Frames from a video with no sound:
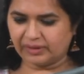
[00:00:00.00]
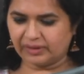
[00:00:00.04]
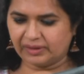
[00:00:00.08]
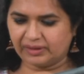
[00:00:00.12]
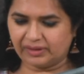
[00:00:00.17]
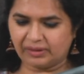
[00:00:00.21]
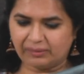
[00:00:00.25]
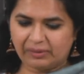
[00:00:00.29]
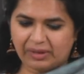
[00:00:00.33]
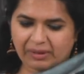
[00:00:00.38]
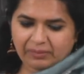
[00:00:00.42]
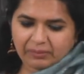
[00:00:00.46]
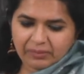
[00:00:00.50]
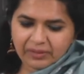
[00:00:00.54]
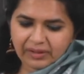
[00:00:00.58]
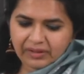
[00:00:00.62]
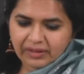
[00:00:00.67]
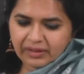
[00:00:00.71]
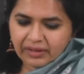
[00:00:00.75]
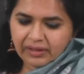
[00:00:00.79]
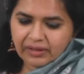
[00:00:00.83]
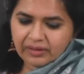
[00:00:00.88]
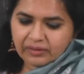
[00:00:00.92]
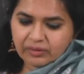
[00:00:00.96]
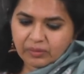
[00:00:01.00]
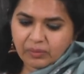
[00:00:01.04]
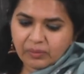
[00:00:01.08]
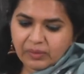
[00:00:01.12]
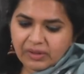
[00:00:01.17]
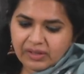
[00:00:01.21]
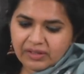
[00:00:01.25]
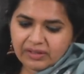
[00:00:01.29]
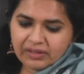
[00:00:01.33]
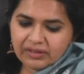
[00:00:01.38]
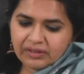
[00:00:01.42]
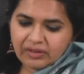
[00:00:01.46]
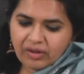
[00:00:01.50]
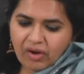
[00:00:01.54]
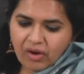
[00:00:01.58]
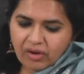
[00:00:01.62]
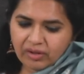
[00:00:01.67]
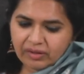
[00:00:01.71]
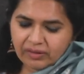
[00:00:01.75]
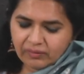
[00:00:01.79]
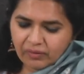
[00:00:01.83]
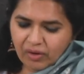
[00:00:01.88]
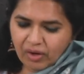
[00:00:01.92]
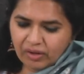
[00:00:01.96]
Remember, so word
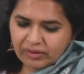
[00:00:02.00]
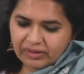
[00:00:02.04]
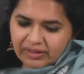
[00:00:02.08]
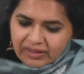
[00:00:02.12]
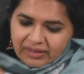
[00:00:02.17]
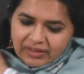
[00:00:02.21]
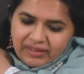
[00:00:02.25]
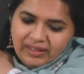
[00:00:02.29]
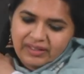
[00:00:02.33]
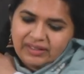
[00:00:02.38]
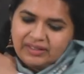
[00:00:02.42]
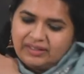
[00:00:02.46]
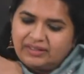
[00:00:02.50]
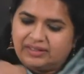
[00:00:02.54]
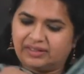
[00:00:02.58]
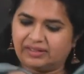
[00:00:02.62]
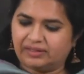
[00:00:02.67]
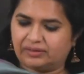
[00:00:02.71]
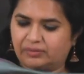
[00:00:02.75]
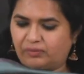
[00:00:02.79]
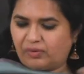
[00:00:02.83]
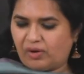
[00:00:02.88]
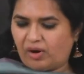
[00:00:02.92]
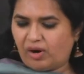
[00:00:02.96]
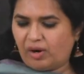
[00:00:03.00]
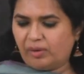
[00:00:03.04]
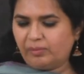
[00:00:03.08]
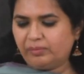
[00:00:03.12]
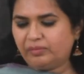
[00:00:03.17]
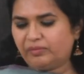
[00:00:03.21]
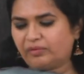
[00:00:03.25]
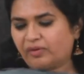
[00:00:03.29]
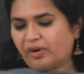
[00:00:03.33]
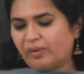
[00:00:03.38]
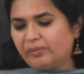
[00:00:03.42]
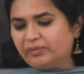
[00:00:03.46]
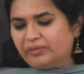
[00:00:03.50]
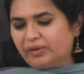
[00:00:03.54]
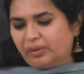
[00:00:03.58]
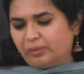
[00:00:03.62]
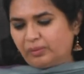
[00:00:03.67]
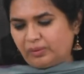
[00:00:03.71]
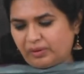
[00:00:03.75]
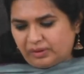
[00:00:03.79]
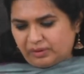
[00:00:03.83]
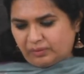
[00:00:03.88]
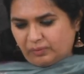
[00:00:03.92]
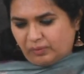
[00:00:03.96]
walking here is formed from the
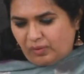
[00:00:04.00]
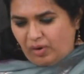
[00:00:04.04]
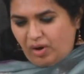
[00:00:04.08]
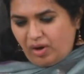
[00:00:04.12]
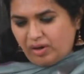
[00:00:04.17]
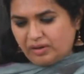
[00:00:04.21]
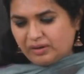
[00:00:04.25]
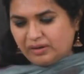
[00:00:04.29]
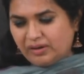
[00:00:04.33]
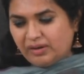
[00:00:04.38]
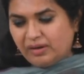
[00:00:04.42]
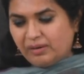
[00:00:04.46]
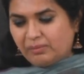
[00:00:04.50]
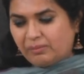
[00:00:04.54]
word walk